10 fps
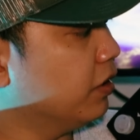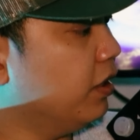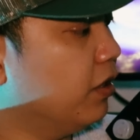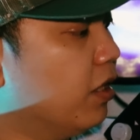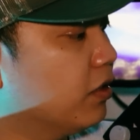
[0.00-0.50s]

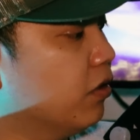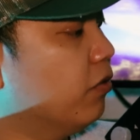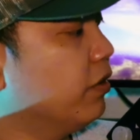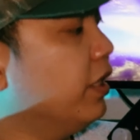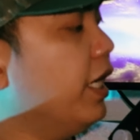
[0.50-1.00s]
It has
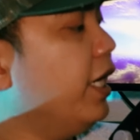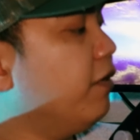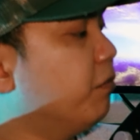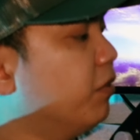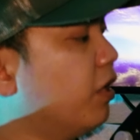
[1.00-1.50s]
only
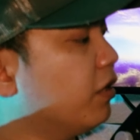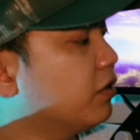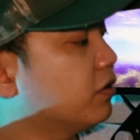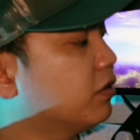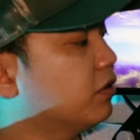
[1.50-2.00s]
8
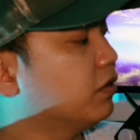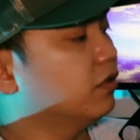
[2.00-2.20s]
blocks